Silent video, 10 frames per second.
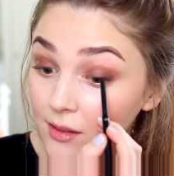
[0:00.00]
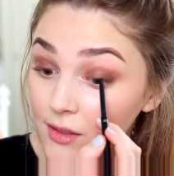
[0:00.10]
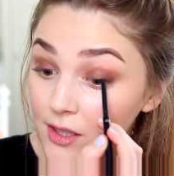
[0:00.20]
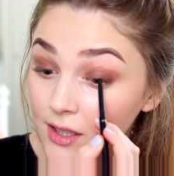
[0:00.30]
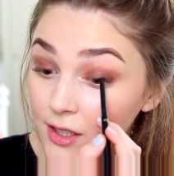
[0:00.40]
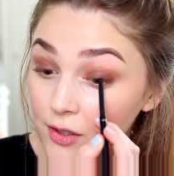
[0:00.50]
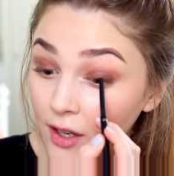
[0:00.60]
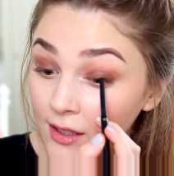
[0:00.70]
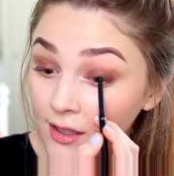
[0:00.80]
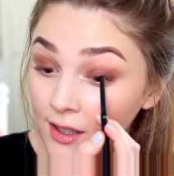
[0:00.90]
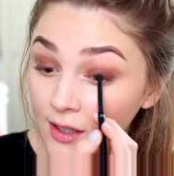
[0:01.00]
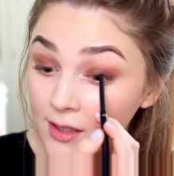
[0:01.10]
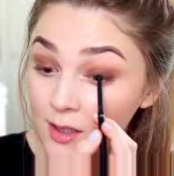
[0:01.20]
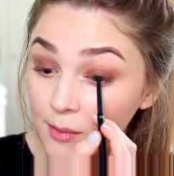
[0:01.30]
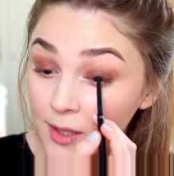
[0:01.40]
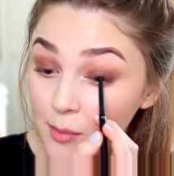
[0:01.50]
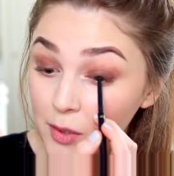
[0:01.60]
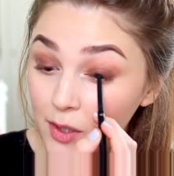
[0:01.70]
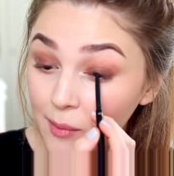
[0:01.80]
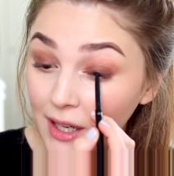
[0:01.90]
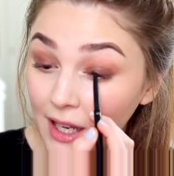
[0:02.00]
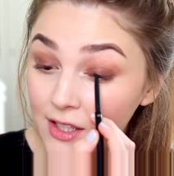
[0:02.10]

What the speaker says: I'm just going to try and smudge it between my